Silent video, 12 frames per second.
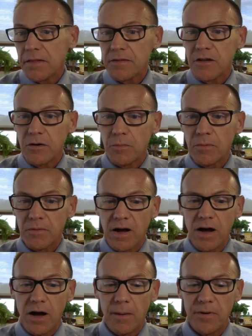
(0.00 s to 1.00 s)
you know,
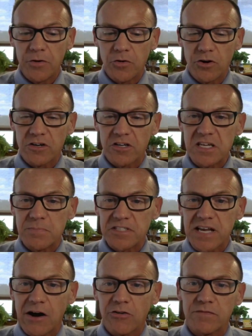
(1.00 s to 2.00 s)
um, in order to keep
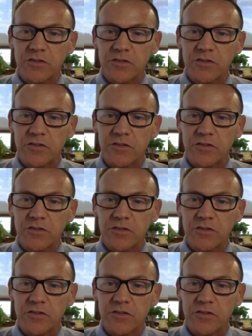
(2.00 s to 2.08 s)
us out